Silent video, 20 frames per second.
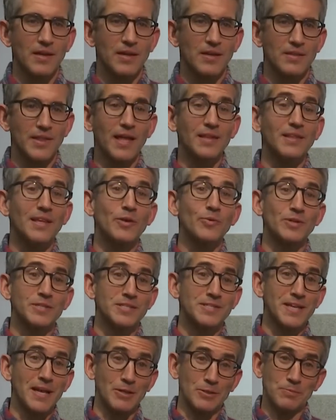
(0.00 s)
That liquid
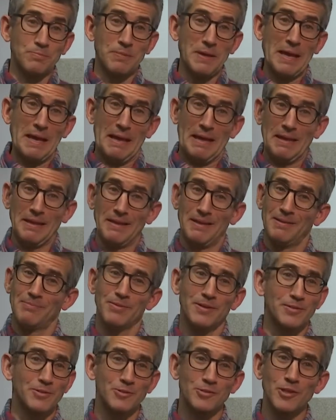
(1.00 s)
sounds bad,
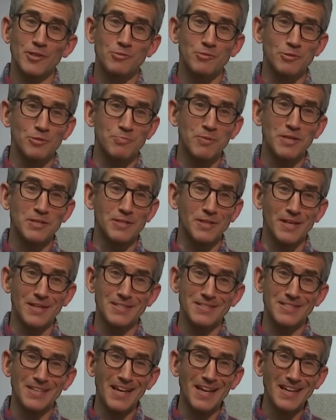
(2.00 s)
but there's also a
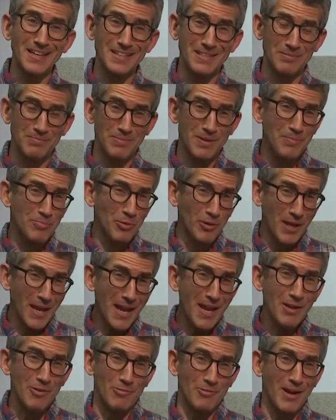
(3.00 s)
specialized diet that people
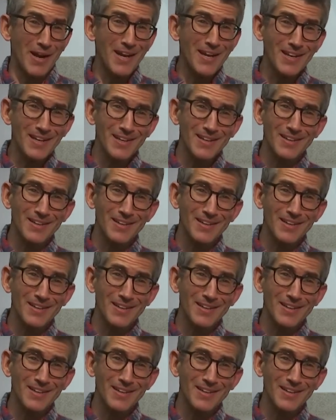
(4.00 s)
hate, right?